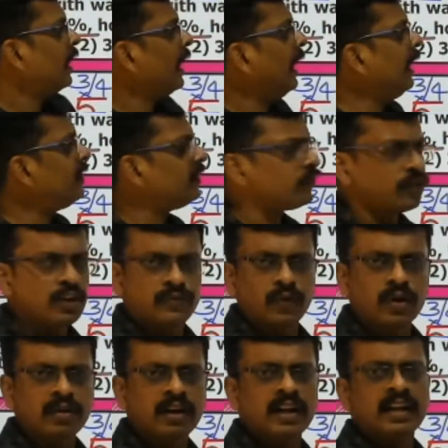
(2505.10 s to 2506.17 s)

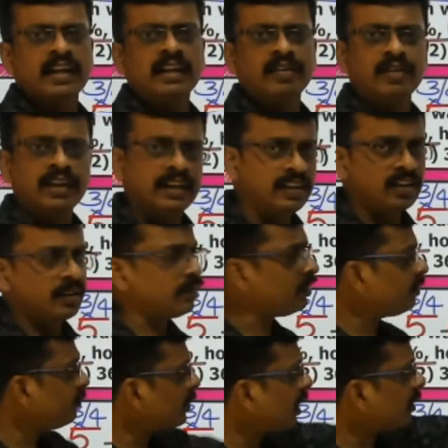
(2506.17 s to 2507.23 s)
864
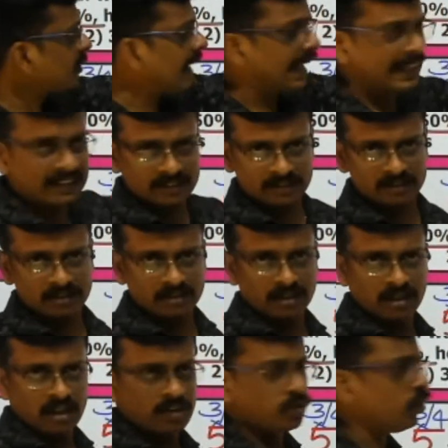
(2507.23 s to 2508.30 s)
we are taken.
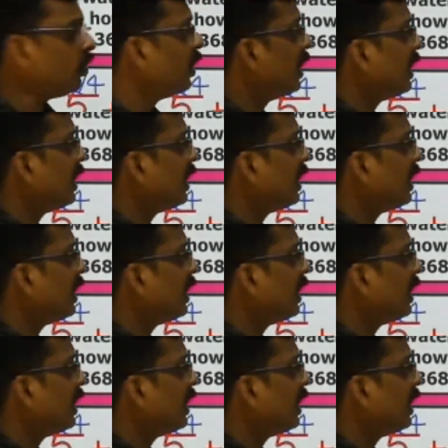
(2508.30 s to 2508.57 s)
So